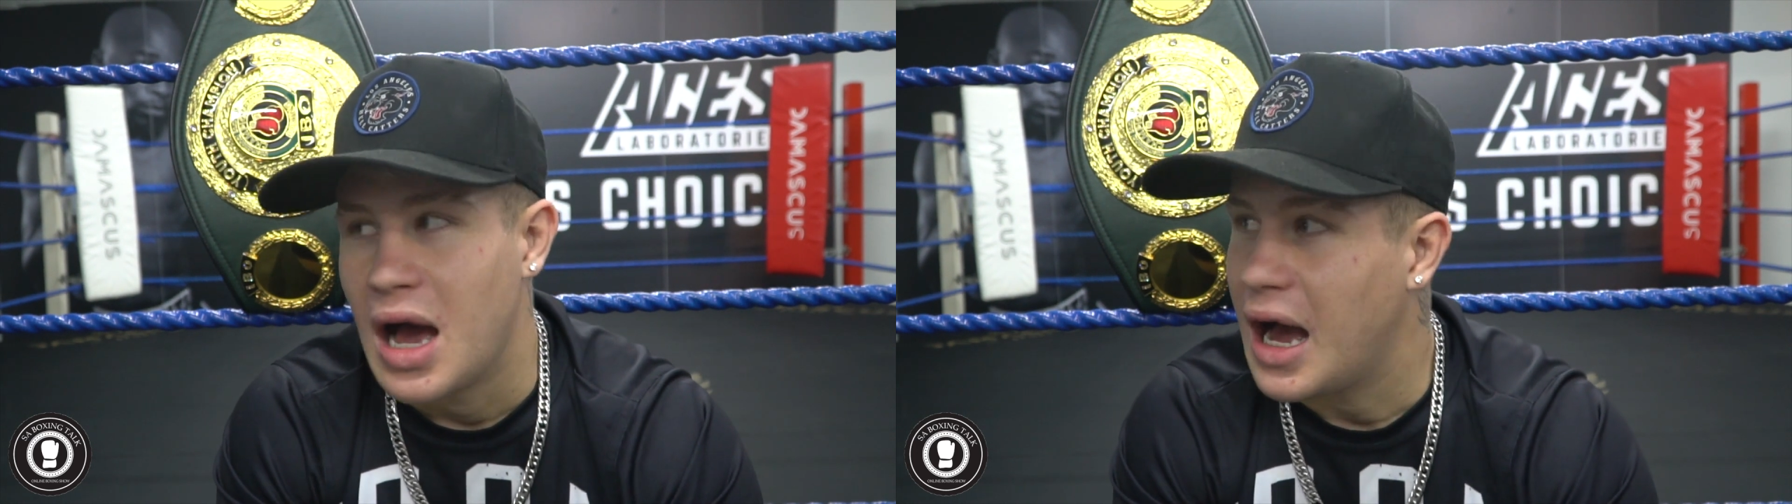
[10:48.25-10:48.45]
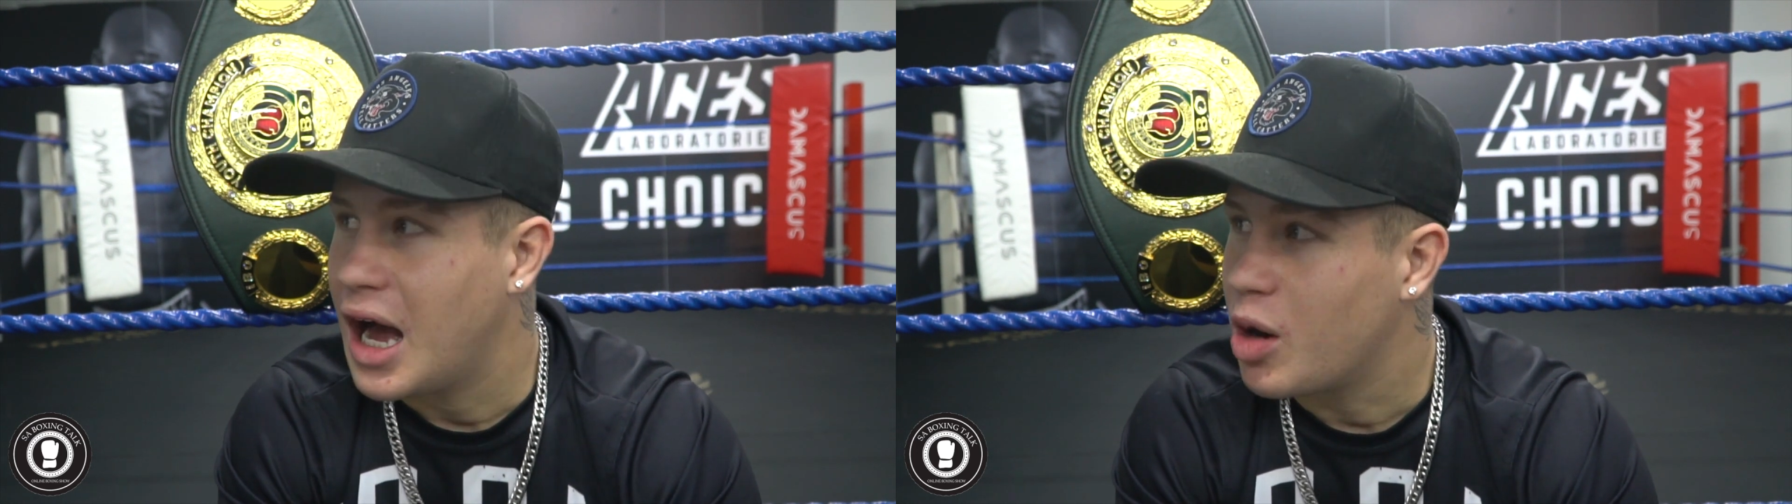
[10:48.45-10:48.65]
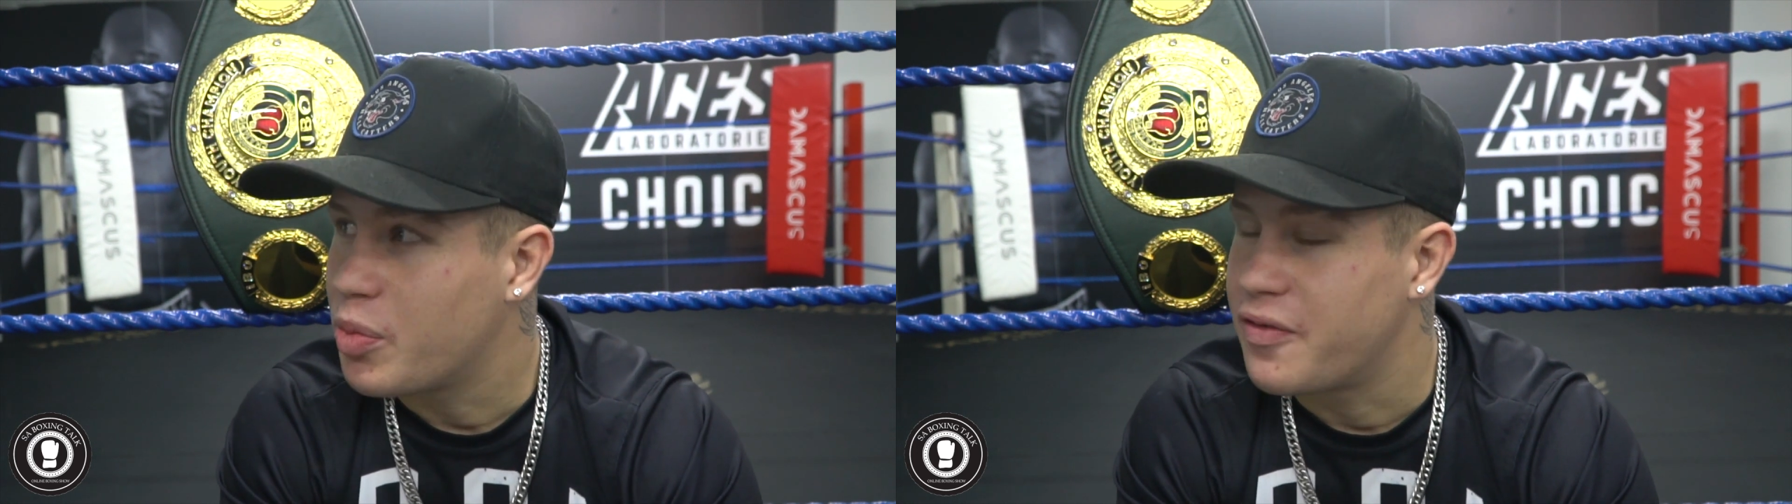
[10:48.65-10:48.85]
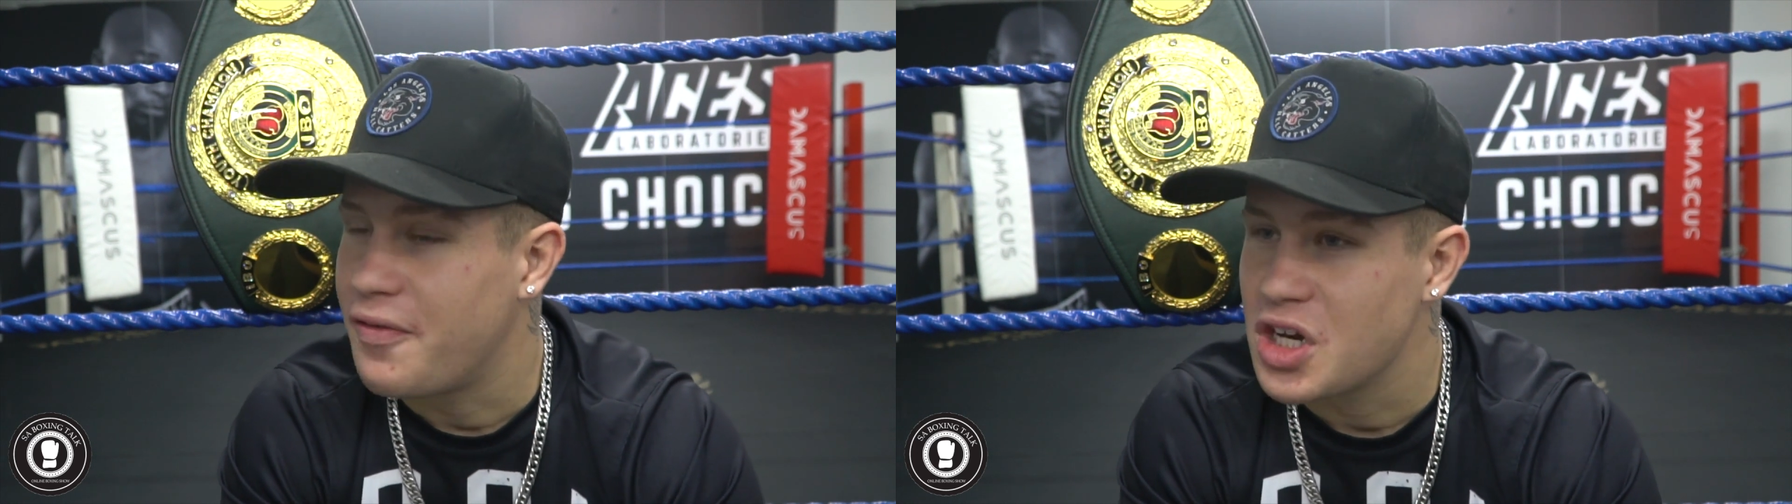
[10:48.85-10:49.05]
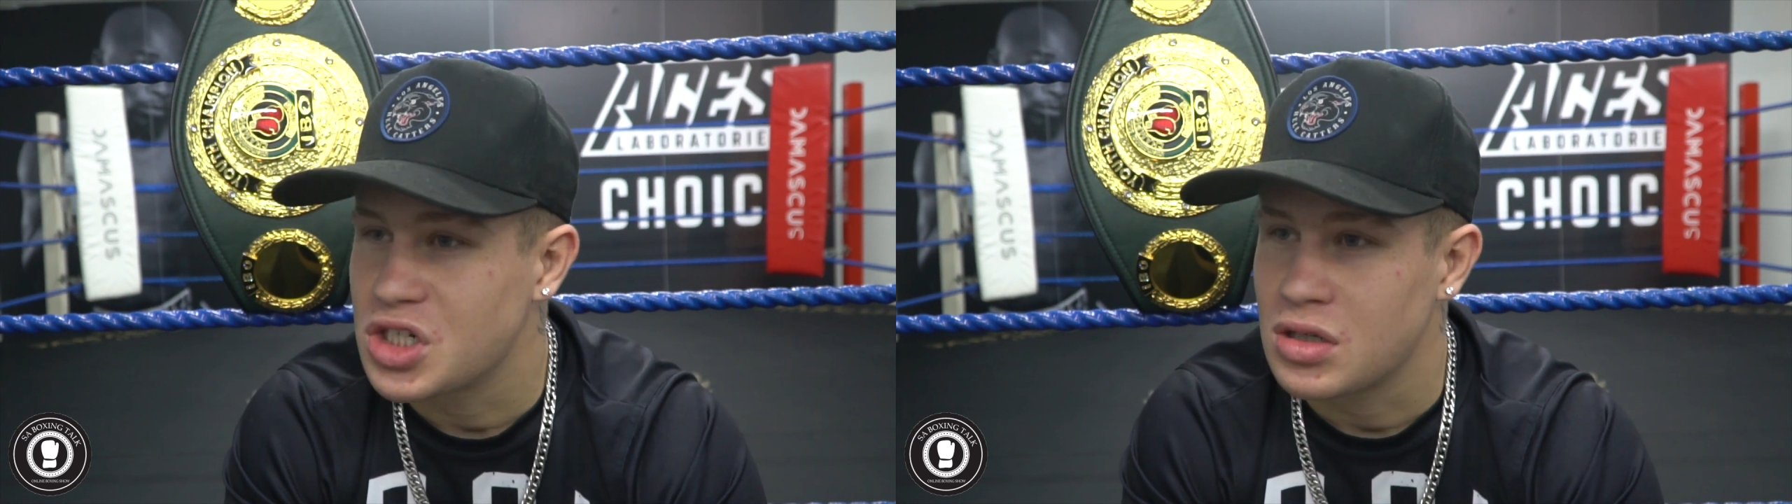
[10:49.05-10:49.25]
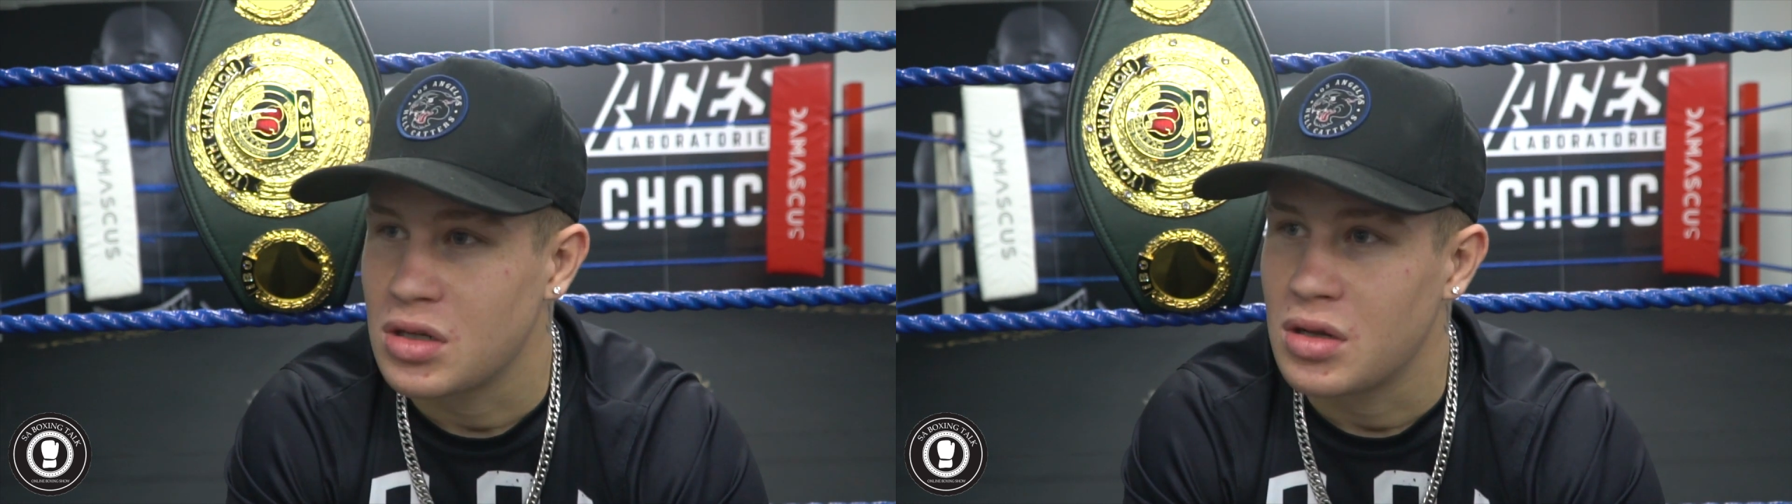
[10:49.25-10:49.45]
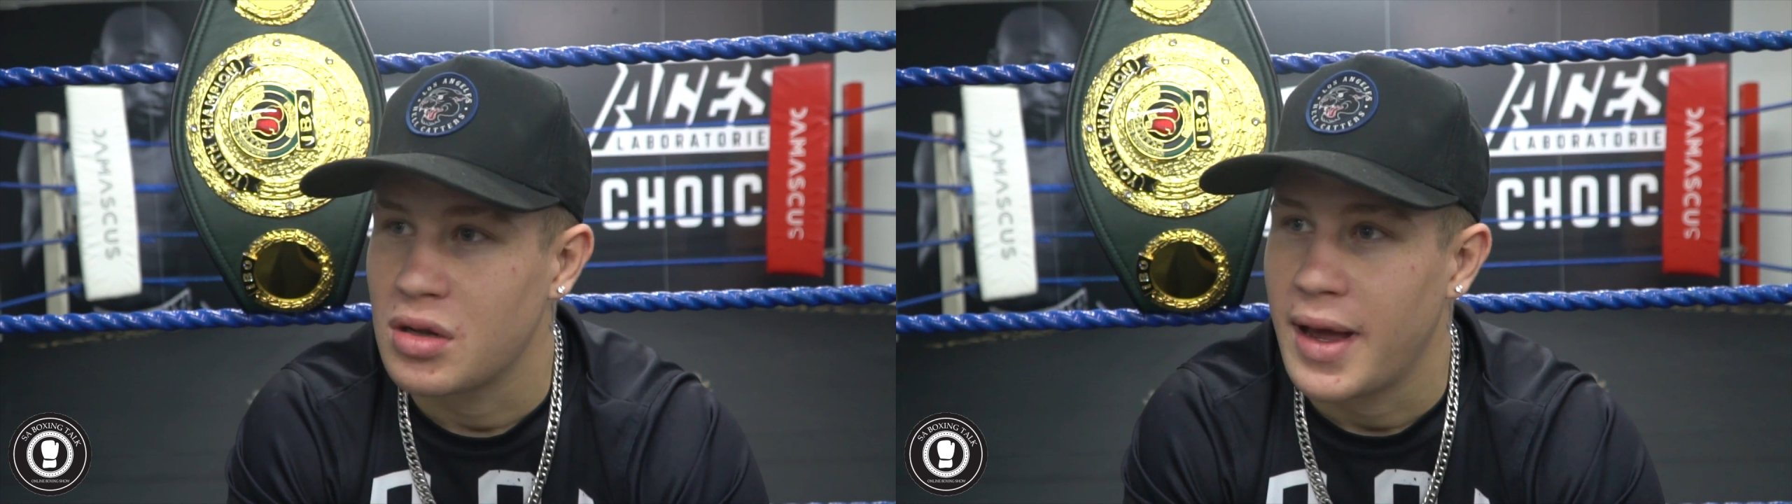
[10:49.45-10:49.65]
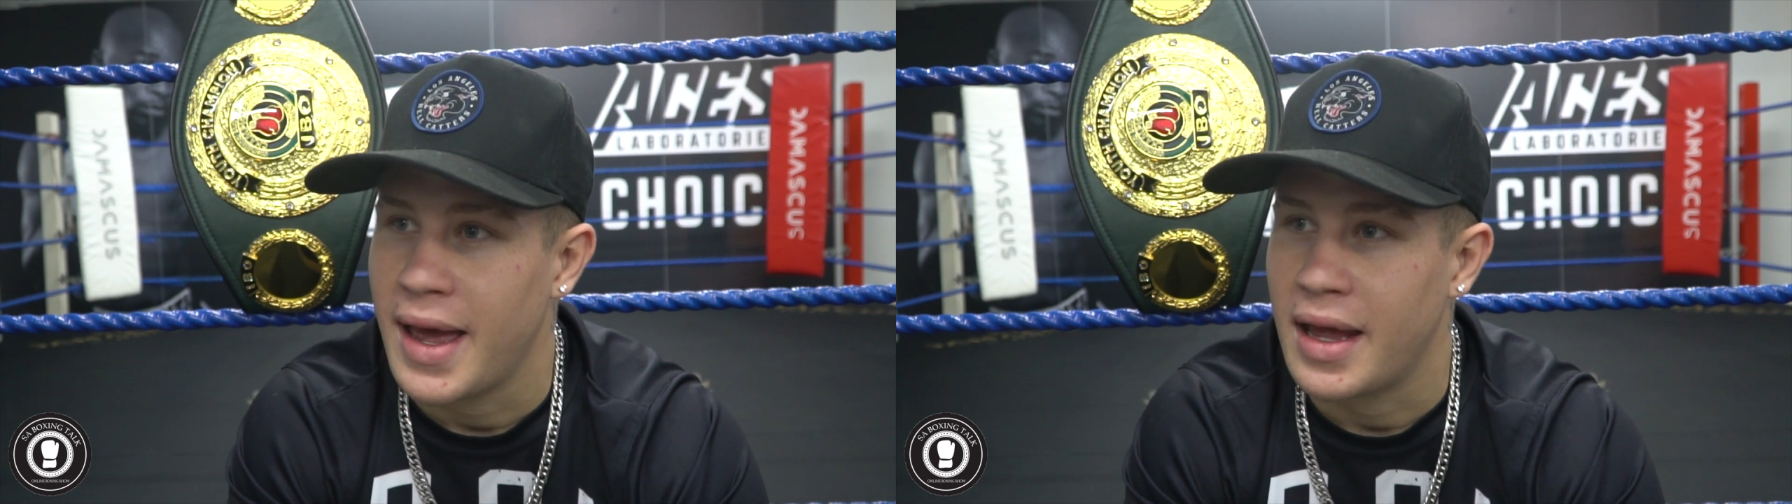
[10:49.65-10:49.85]
how professional
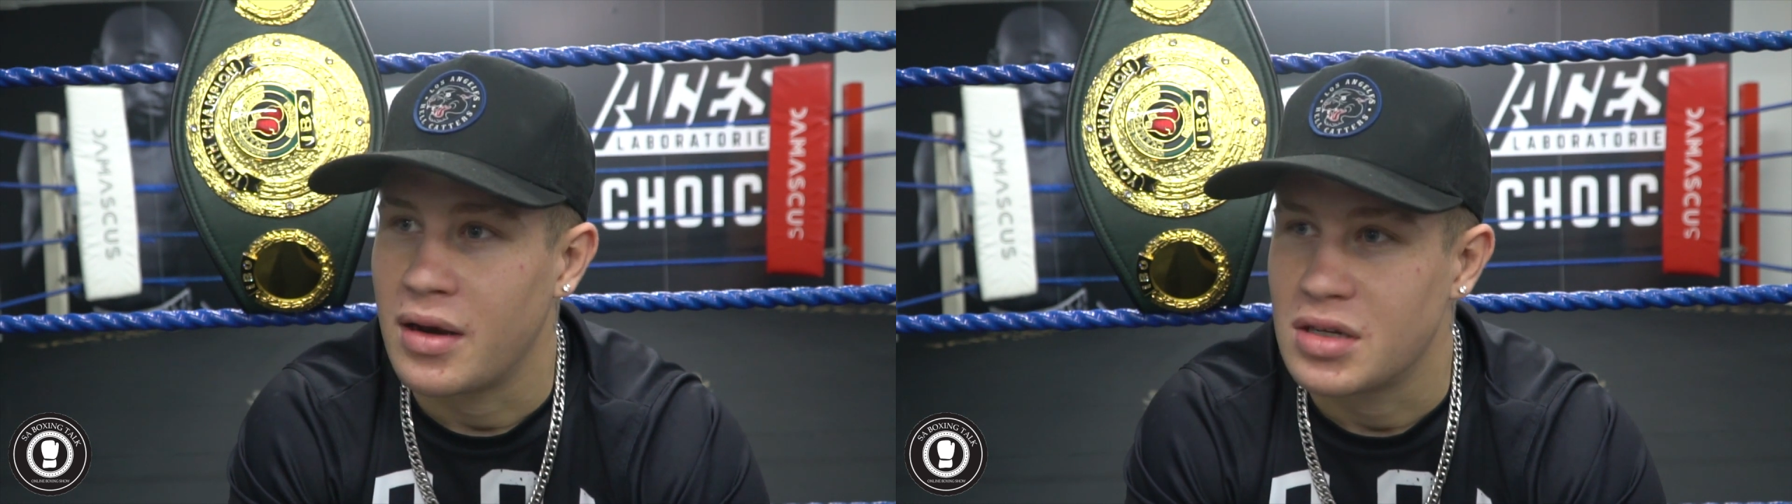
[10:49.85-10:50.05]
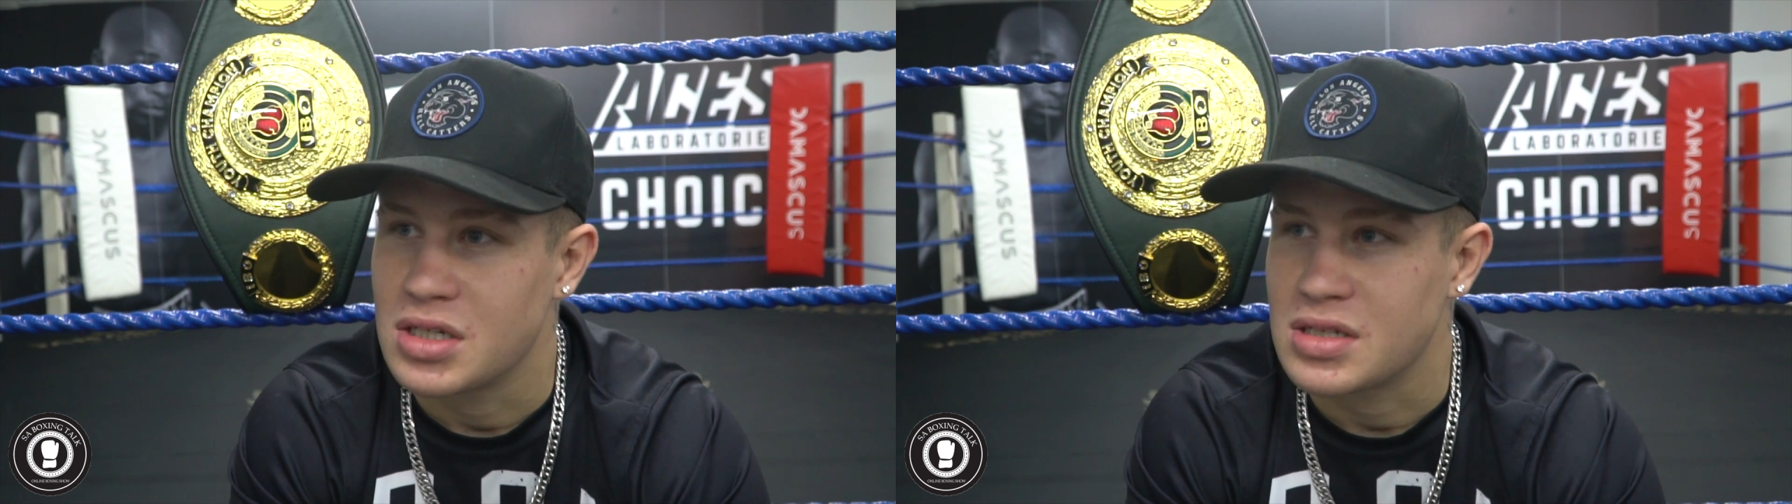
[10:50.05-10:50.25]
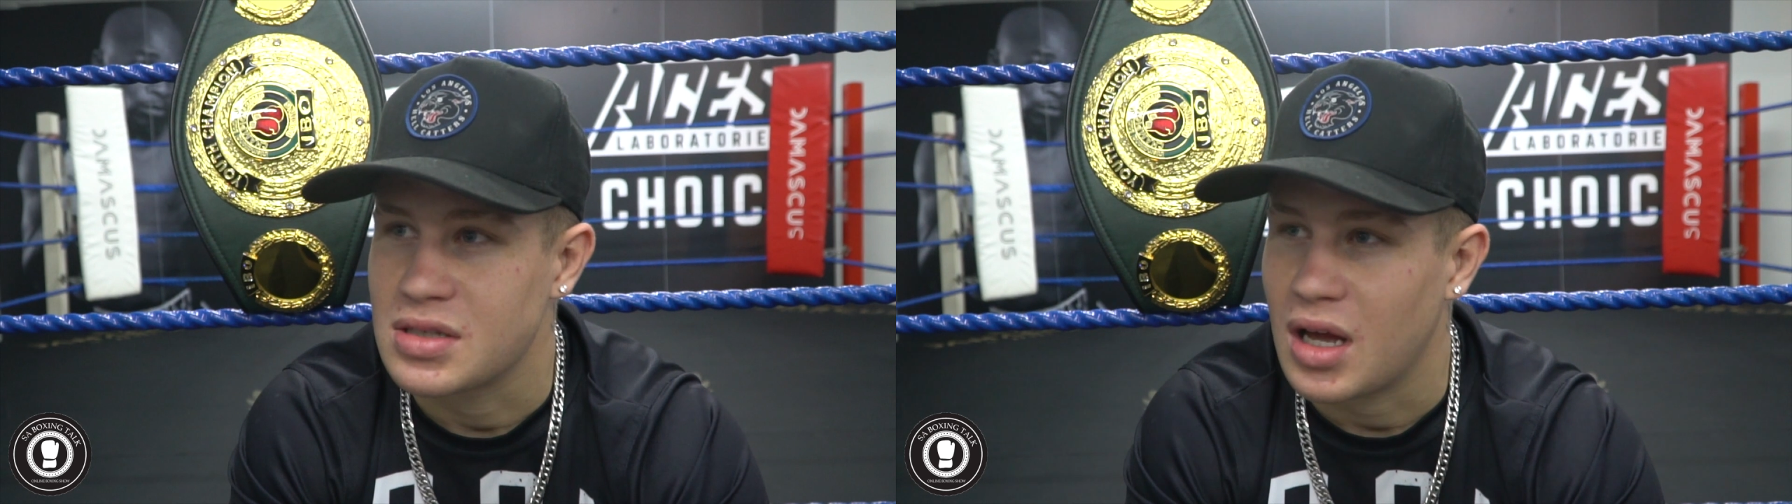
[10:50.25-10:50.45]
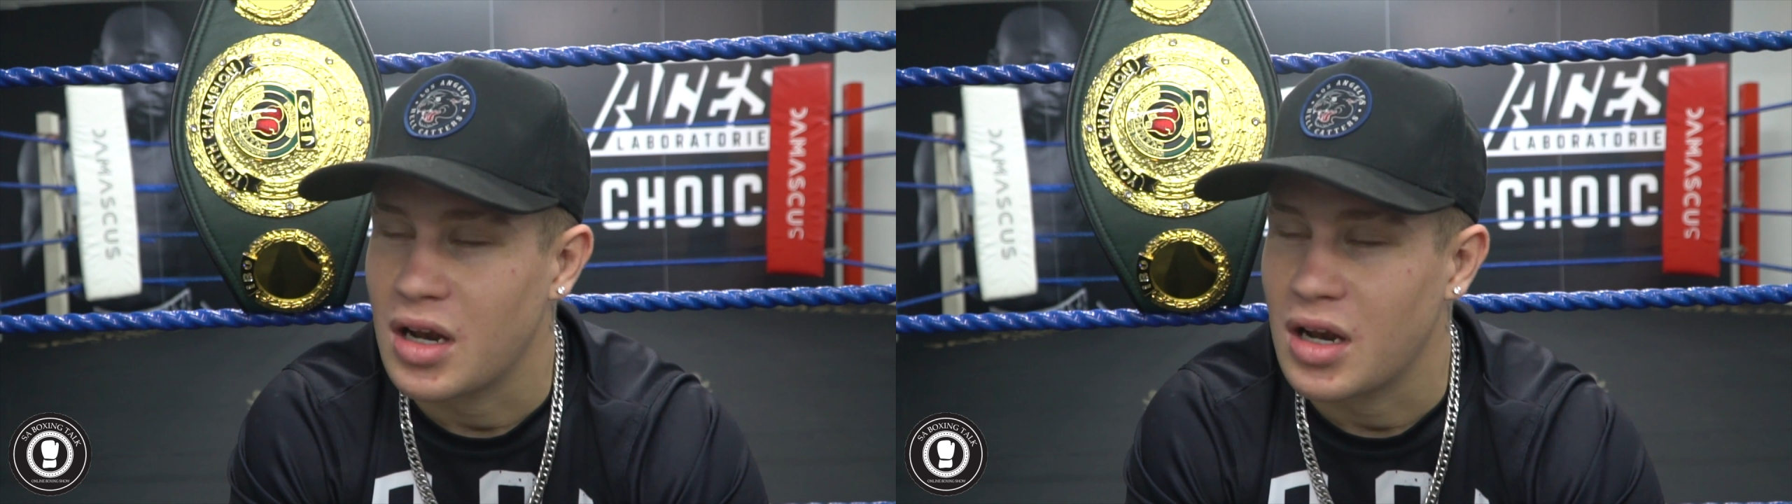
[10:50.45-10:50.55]
and just,